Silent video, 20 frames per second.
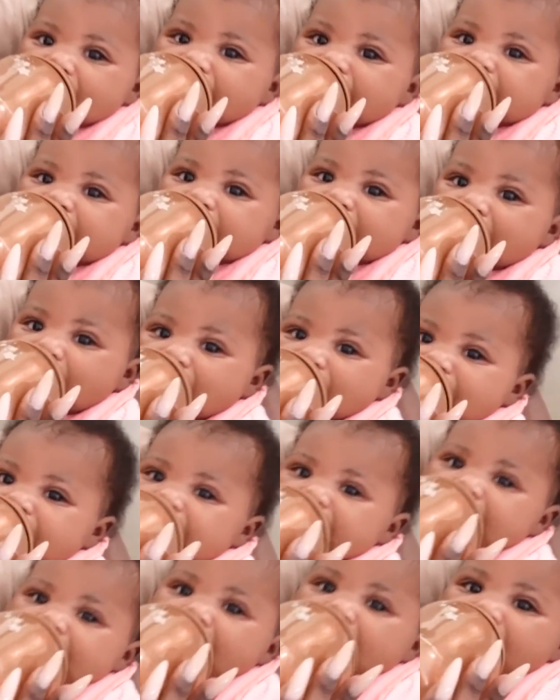you're the one that's
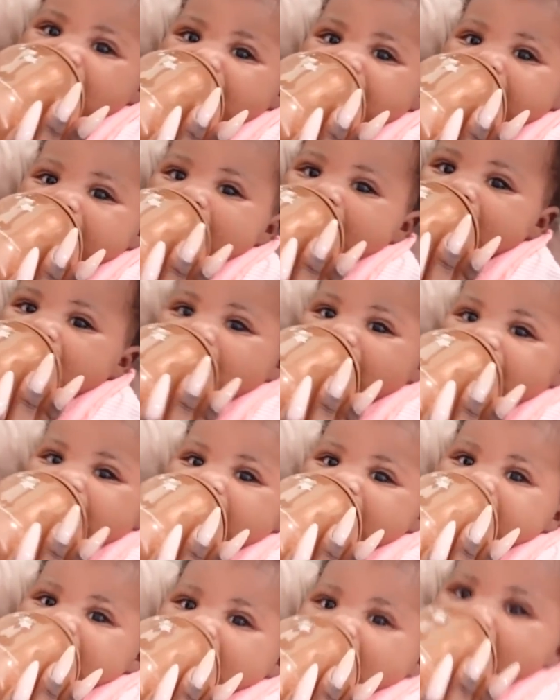babysitting, not me.
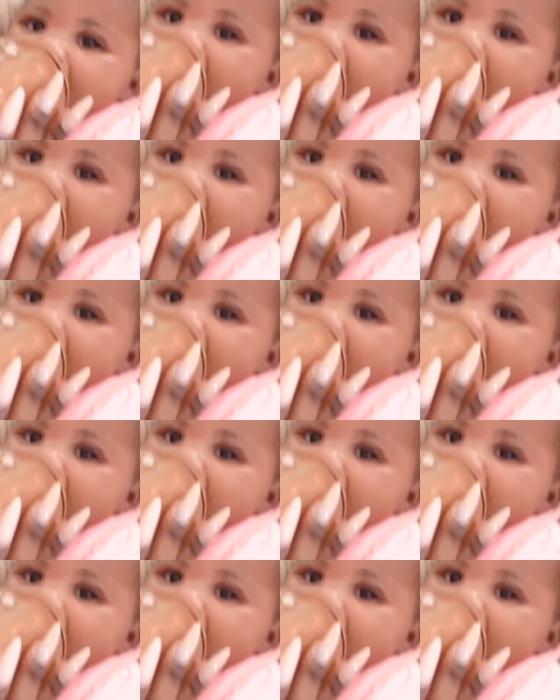So